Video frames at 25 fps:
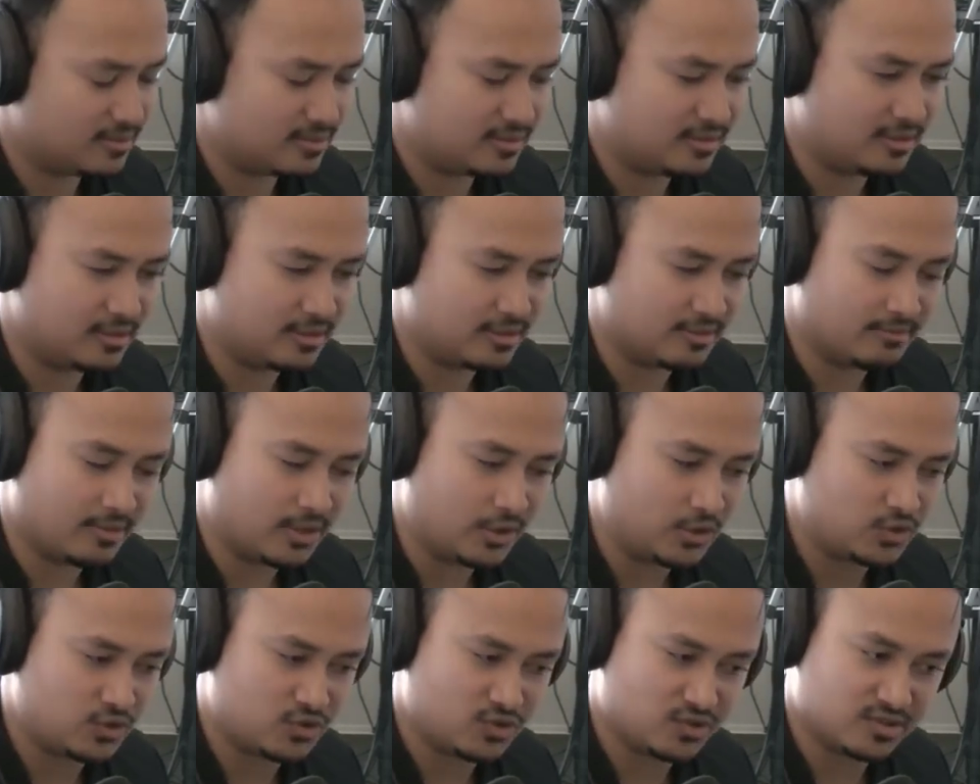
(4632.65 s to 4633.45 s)
the
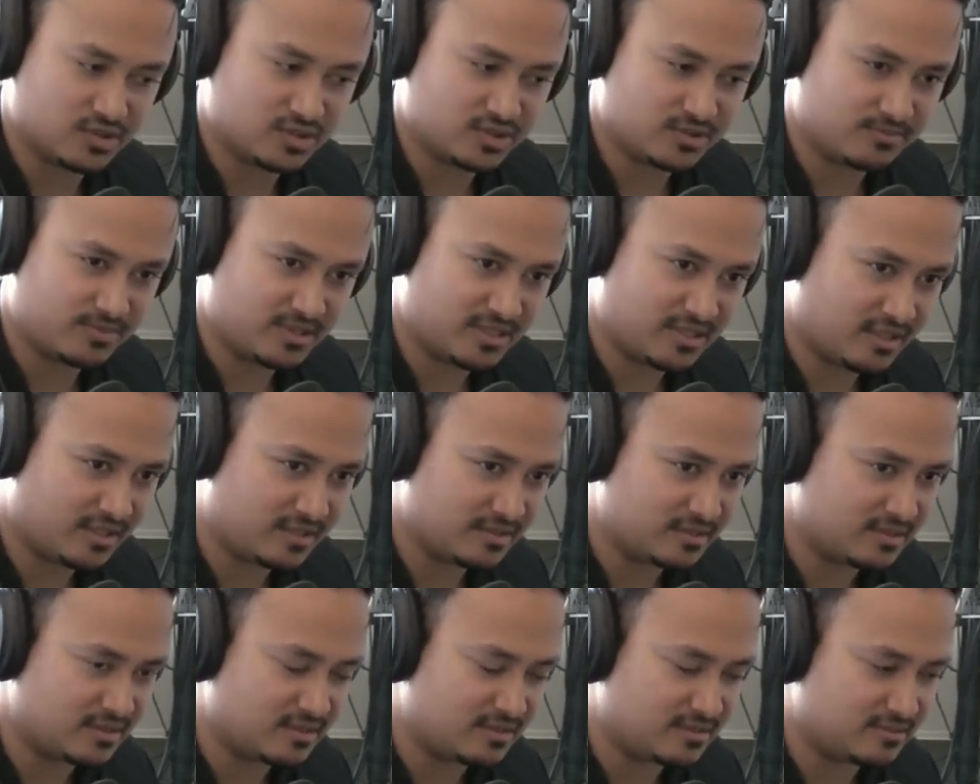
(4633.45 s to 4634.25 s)
emotions
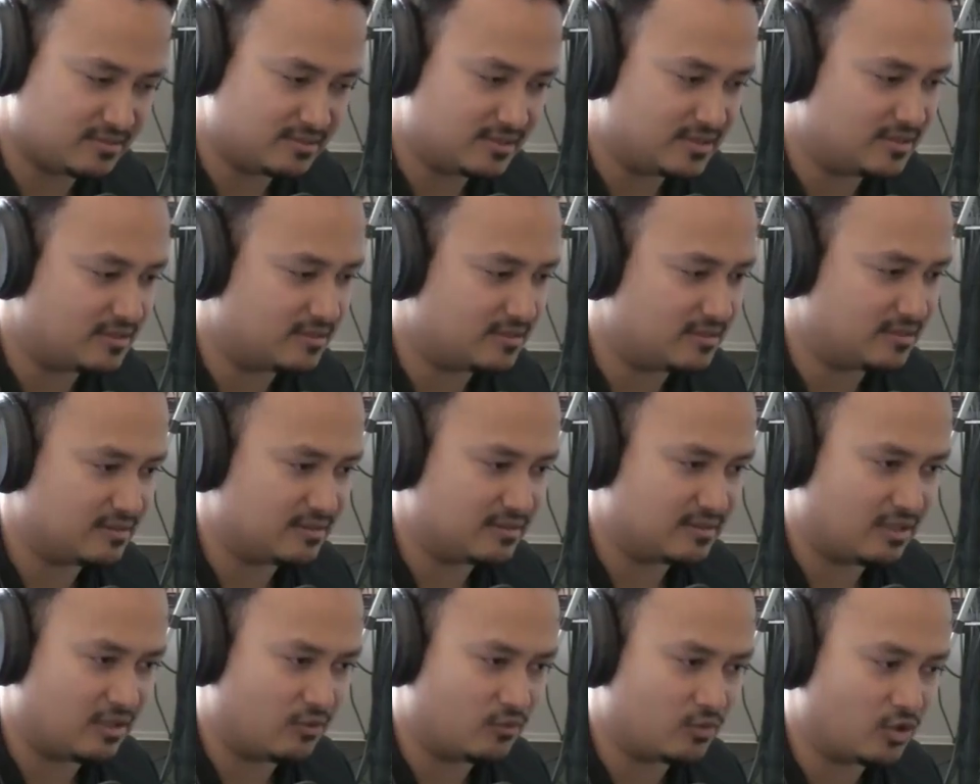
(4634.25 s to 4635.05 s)
behind it,
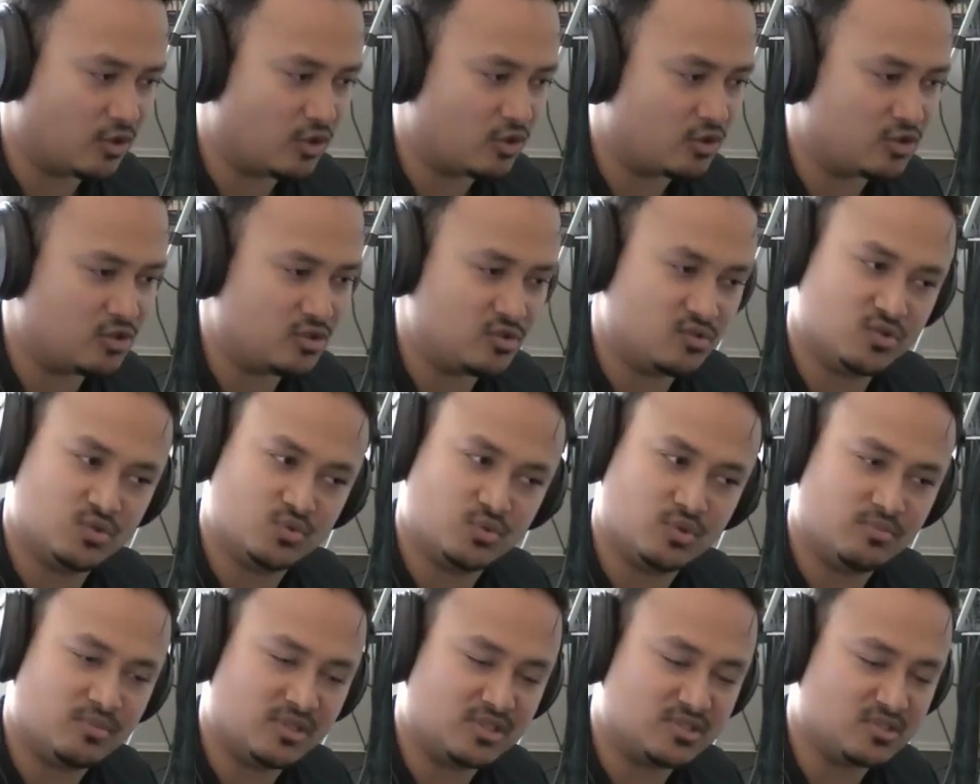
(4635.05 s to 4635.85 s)
I would argue, is
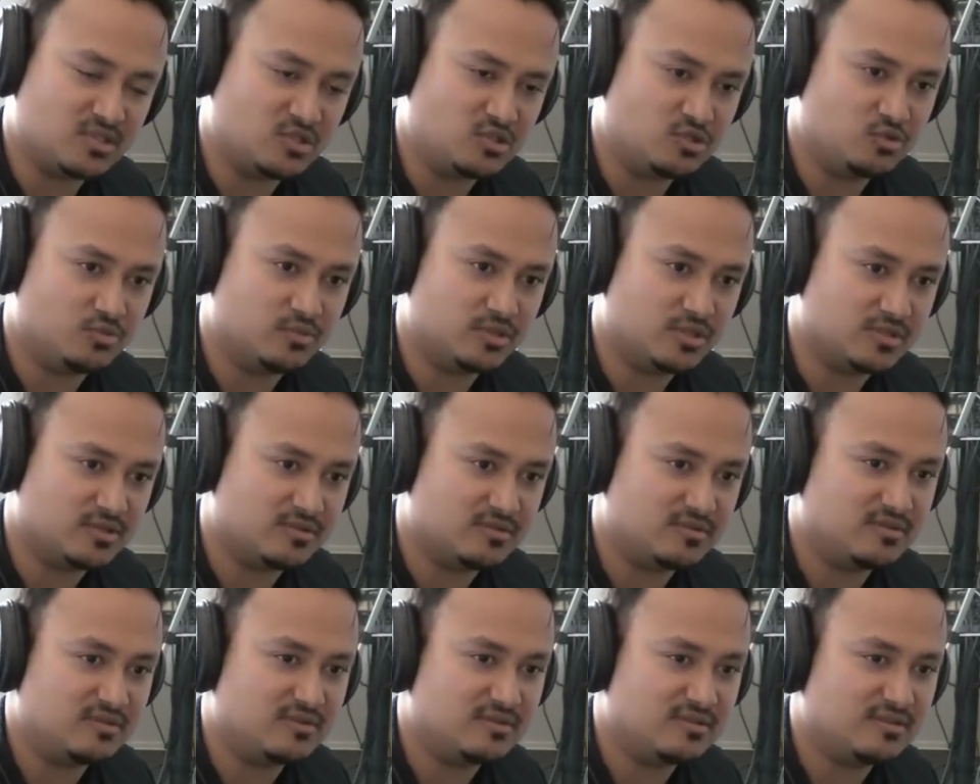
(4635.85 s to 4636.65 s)
what makes it human.
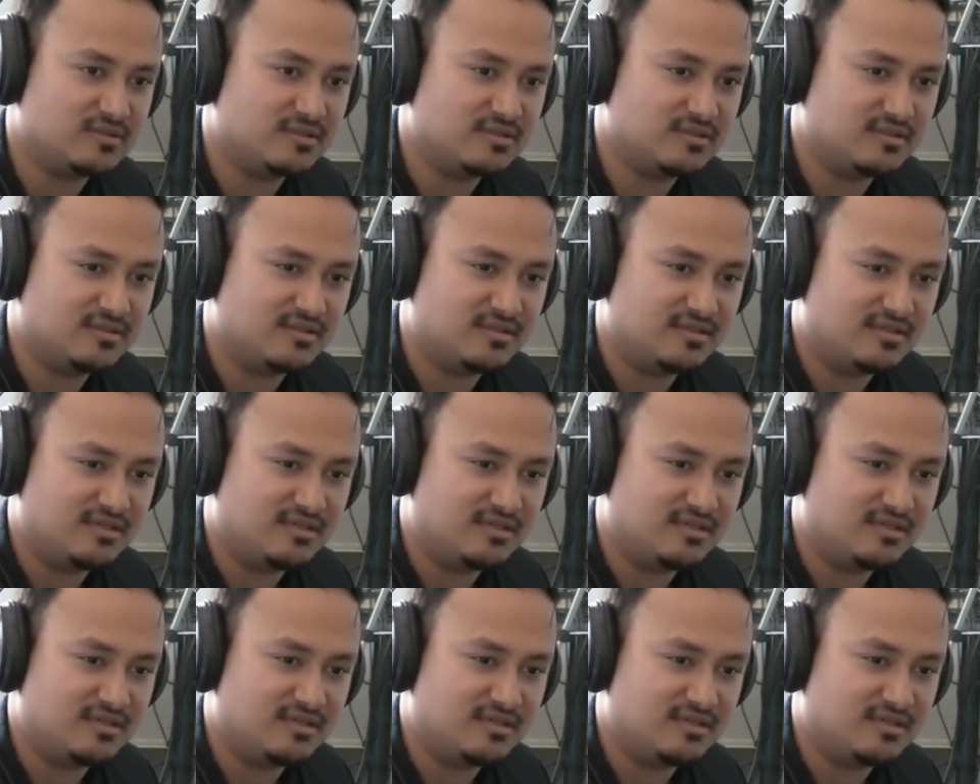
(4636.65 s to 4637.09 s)
Yeah.